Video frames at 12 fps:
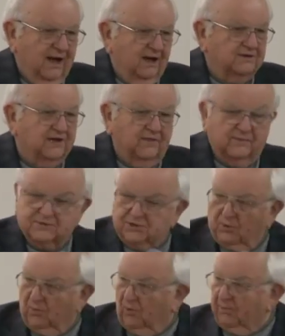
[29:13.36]
until there was
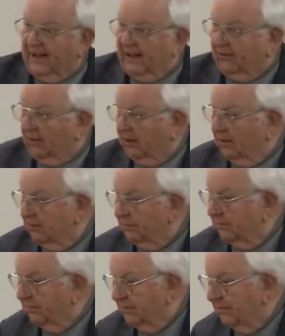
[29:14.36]
no more power.
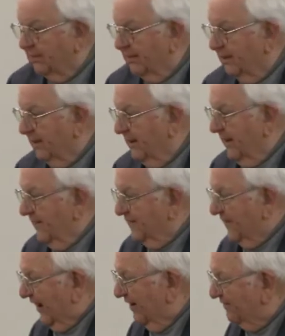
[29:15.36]

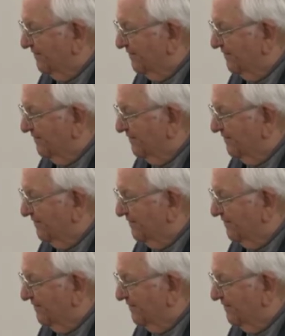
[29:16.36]
Their